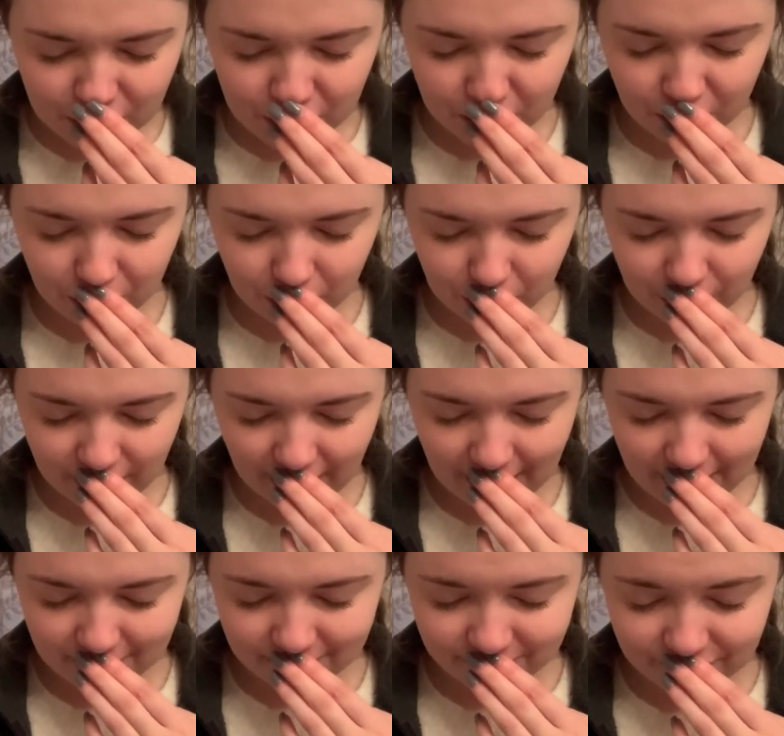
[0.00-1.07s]
to
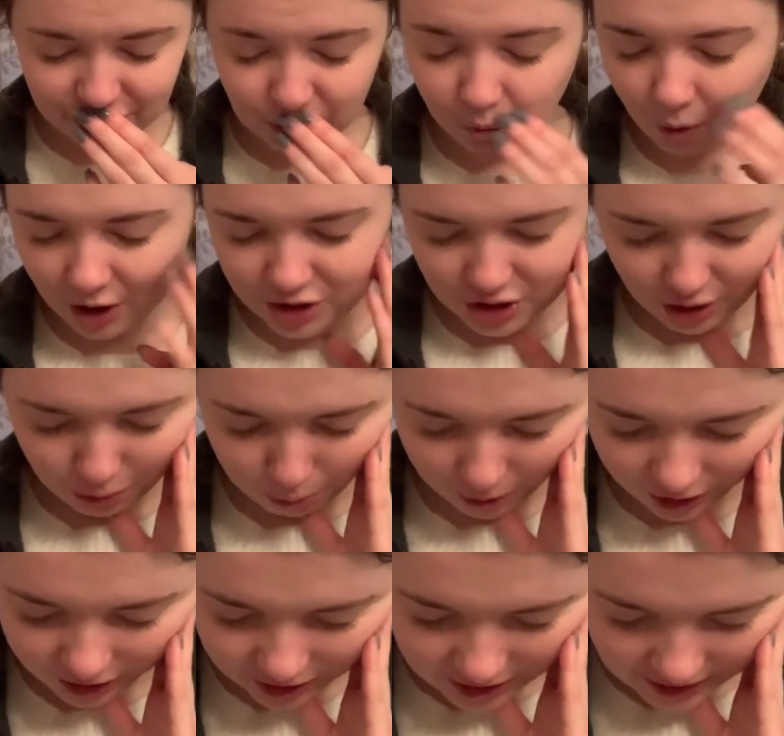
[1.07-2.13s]
watch your
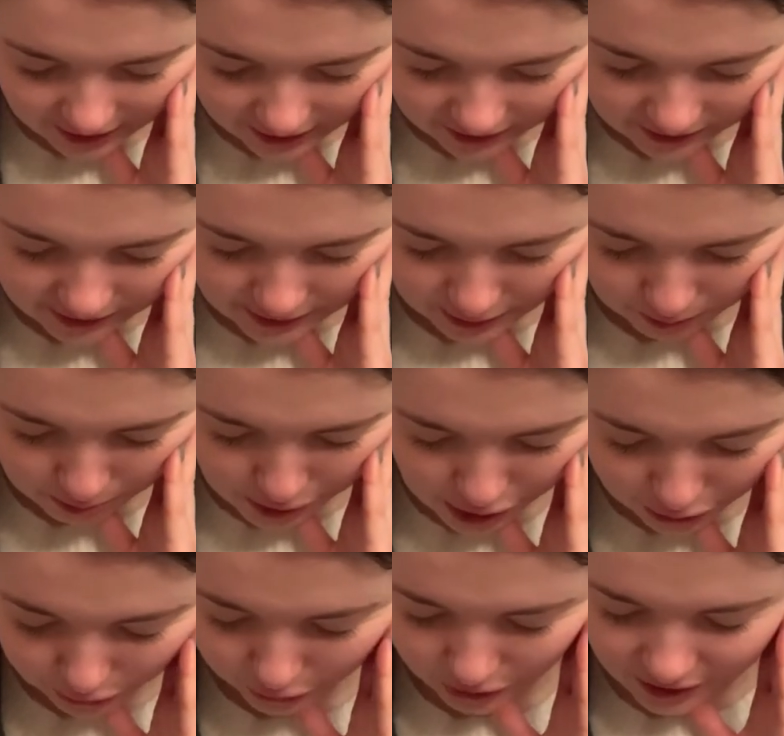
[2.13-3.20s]
word and
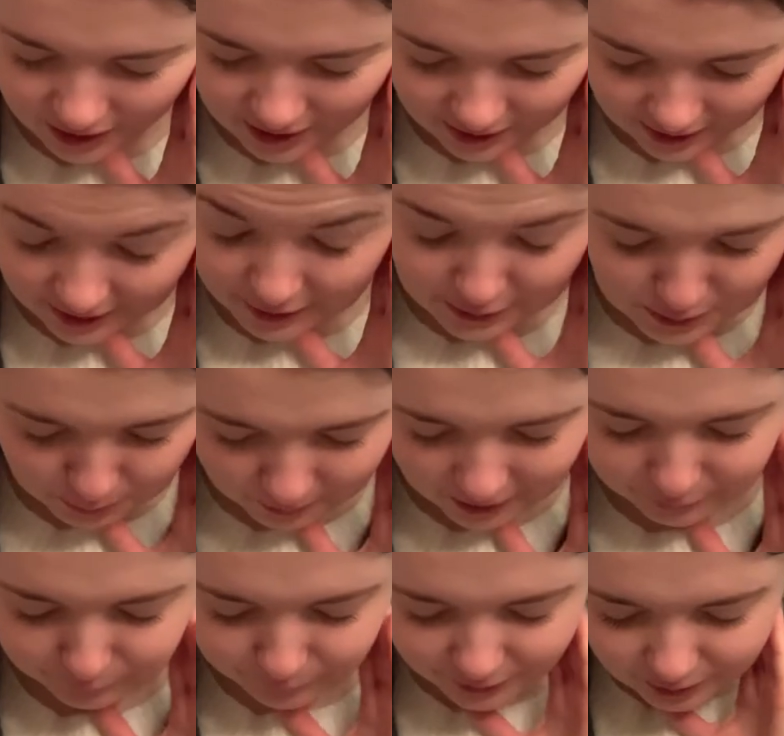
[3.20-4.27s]
to learn in this
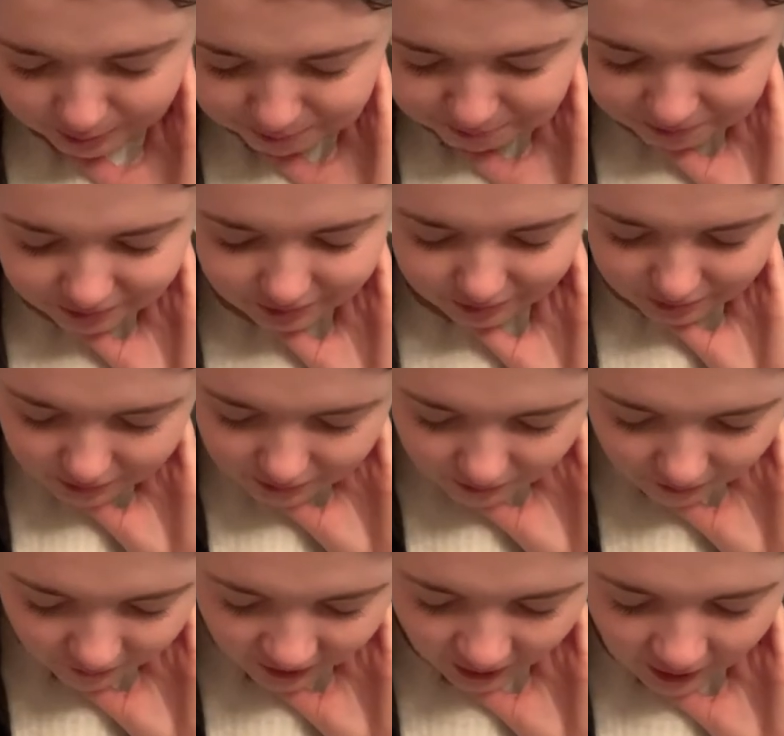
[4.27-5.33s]
way, Lord.
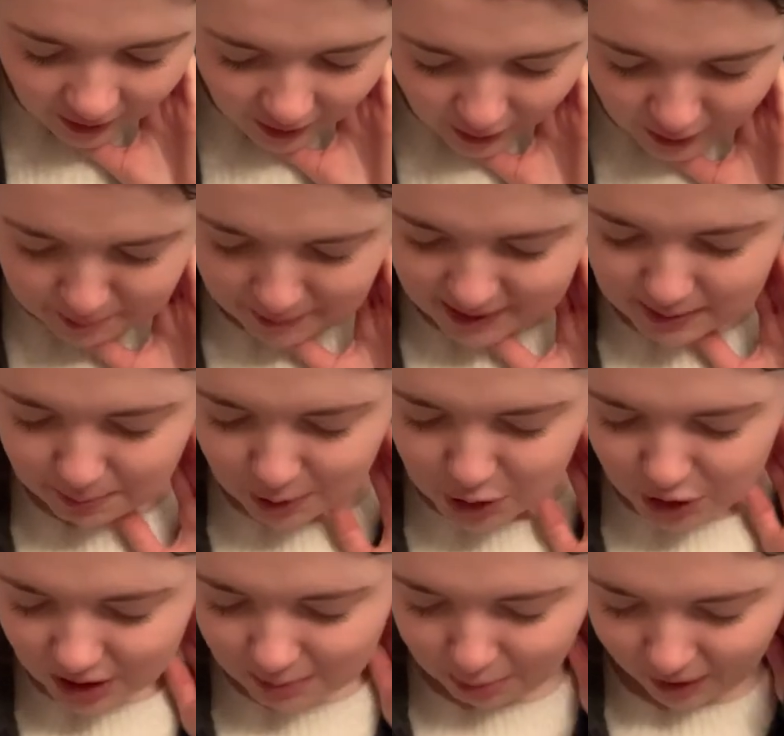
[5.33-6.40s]
I
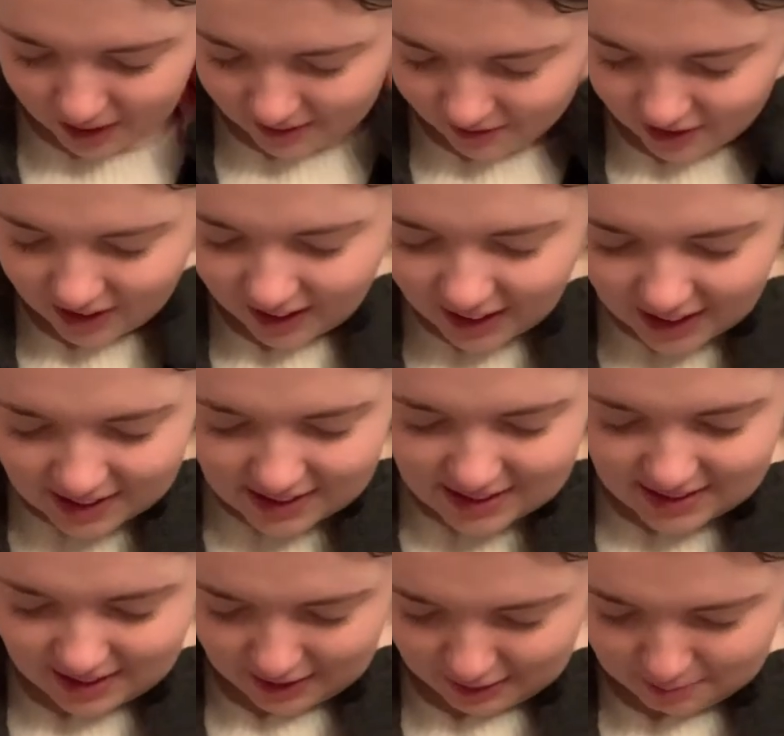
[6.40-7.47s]
especially pray for the
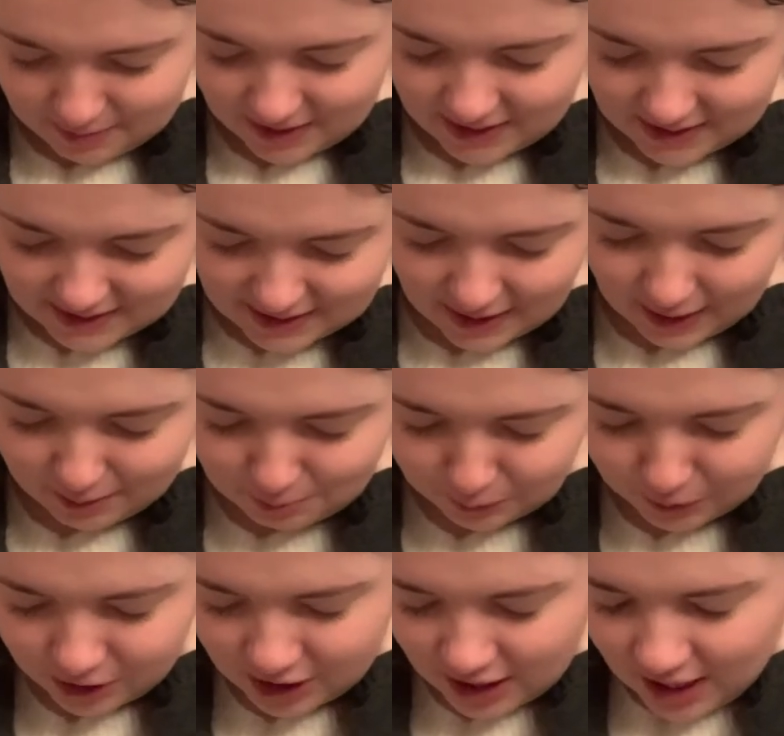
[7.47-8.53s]
kids in this time,
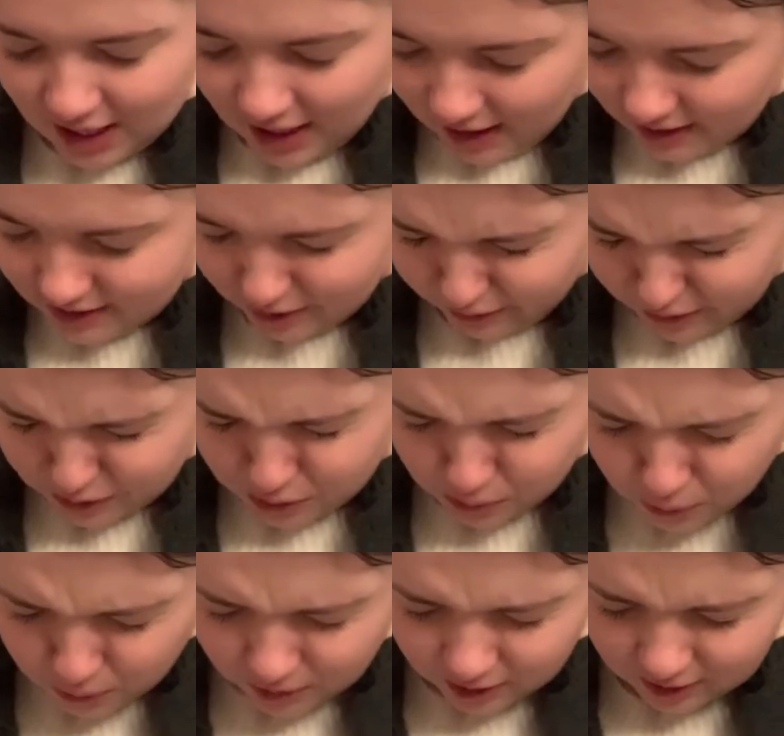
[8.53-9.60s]
Lord, as they're at
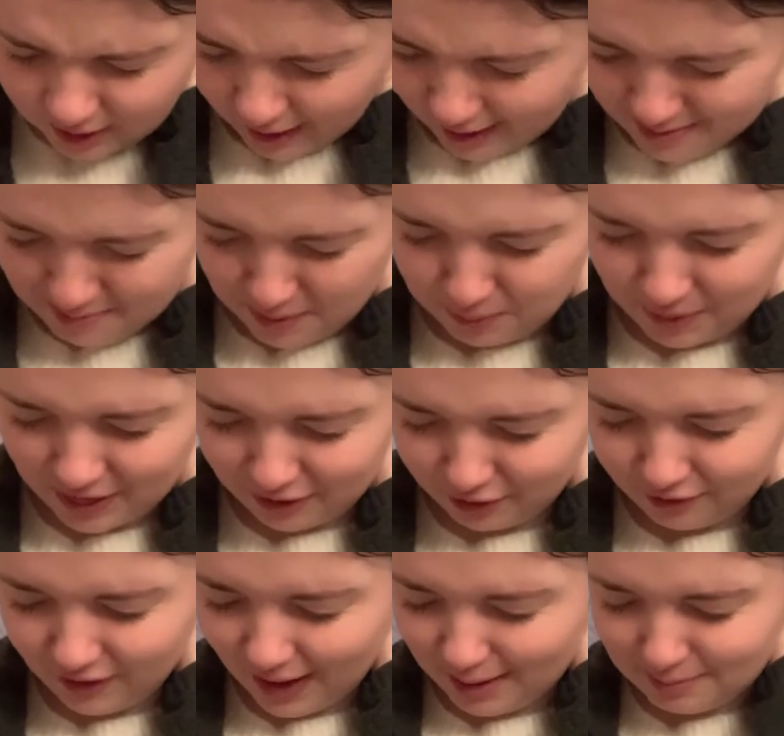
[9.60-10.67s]
school and with
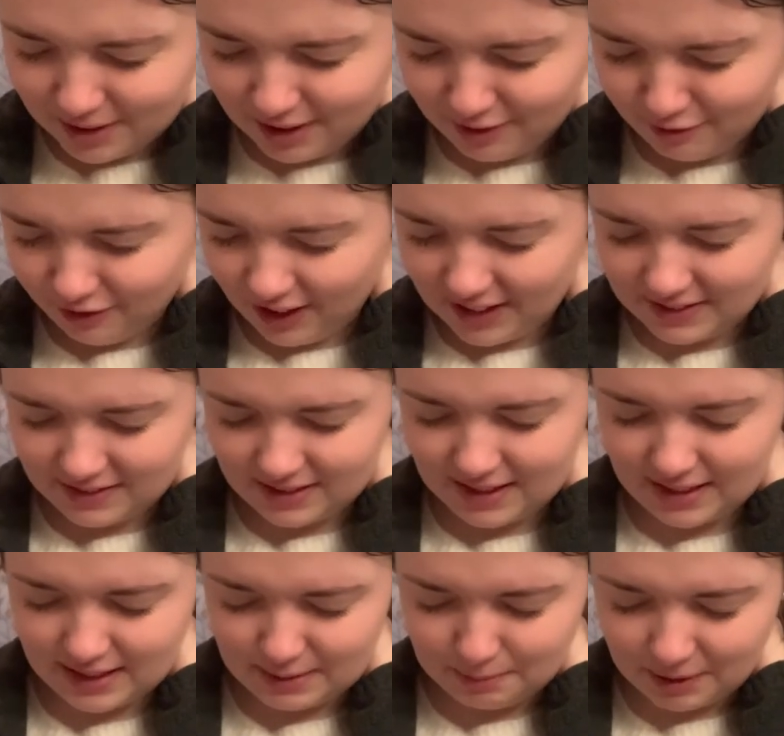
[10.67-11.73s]
their family and
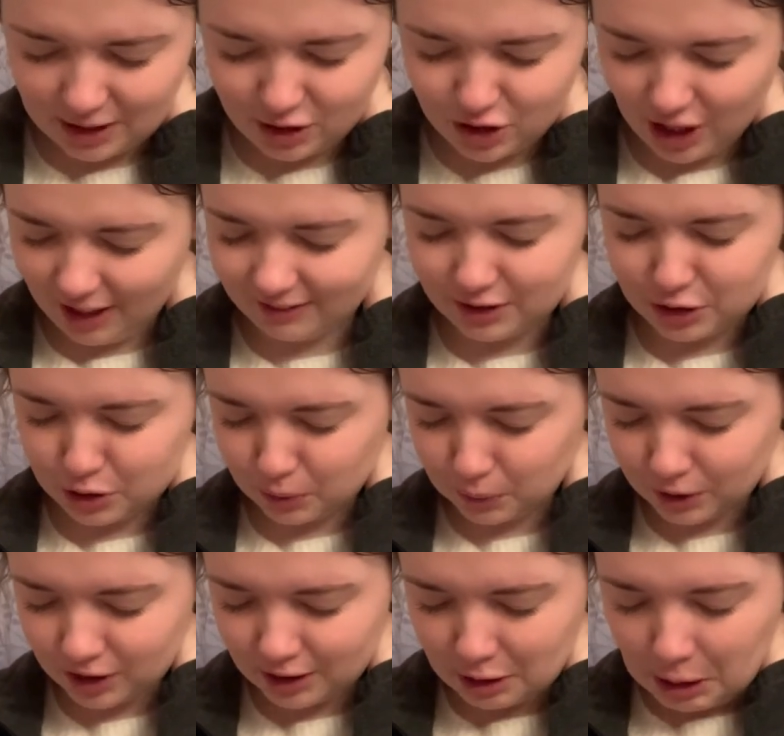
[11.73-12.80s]
friends. It's been a challenge,
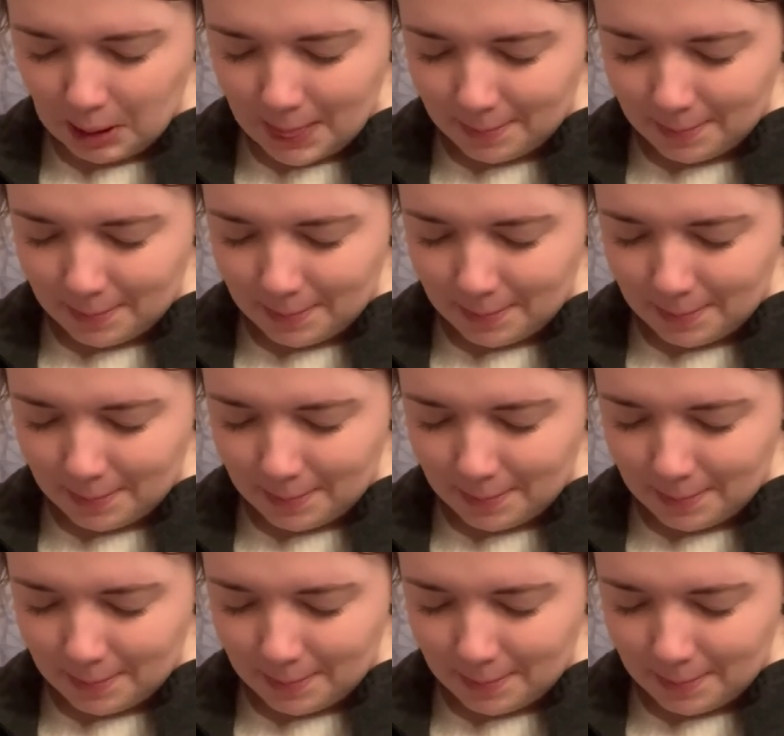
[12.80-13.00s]
Lord.